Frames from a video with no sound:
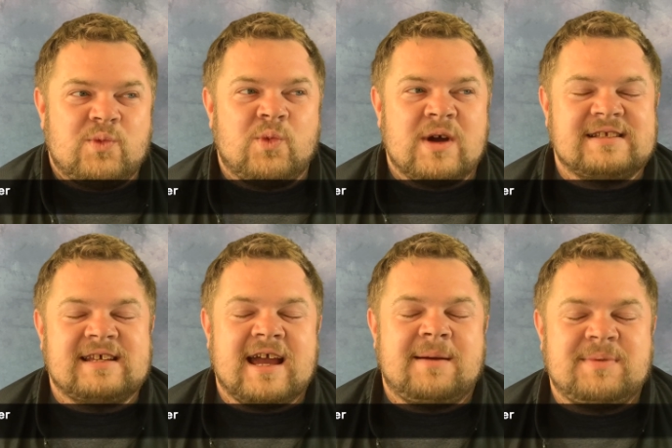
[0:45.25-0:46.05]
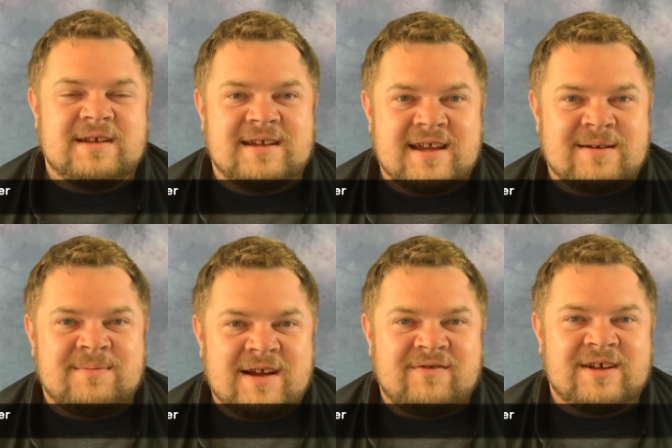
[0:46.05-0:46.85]
what's happening in
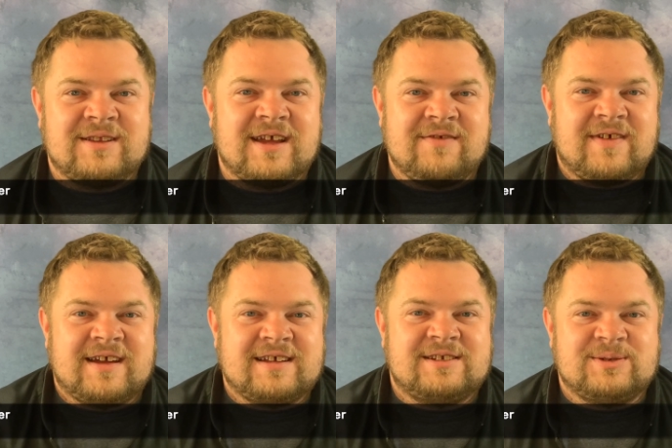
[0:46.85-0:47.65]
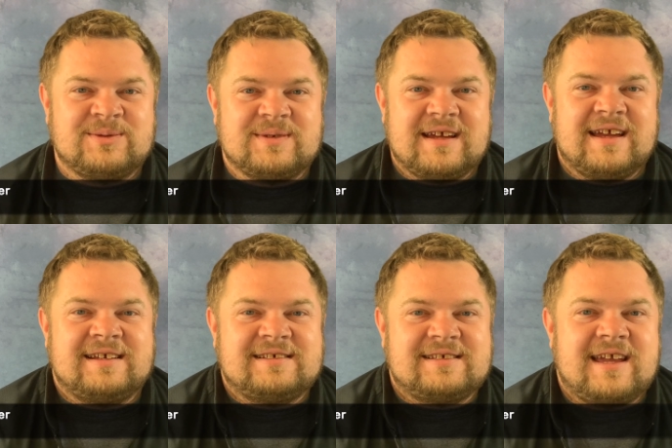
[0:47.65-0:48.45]
my real life. I get to
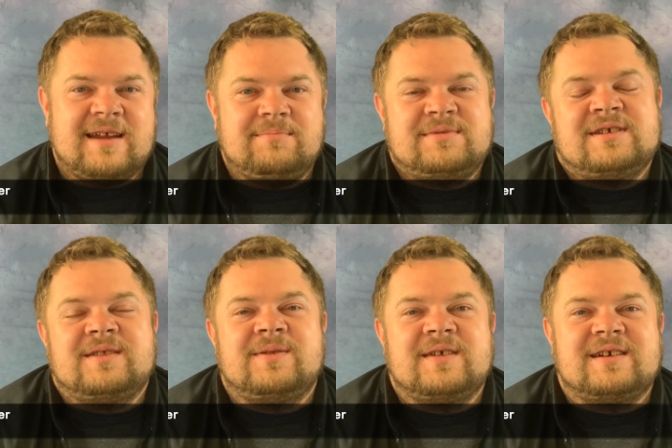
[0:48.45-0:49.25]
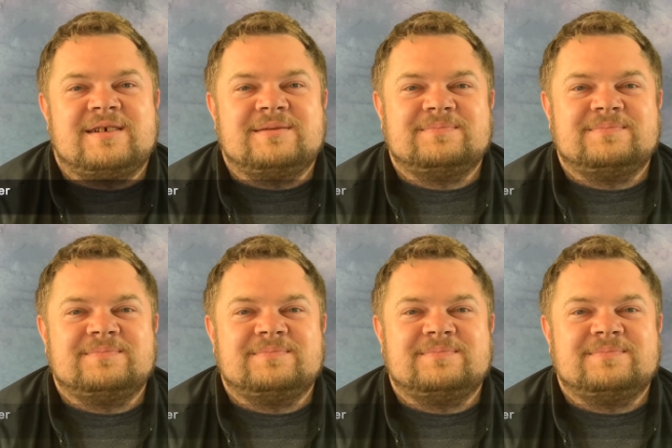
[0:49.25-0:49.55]
escape to the theatre.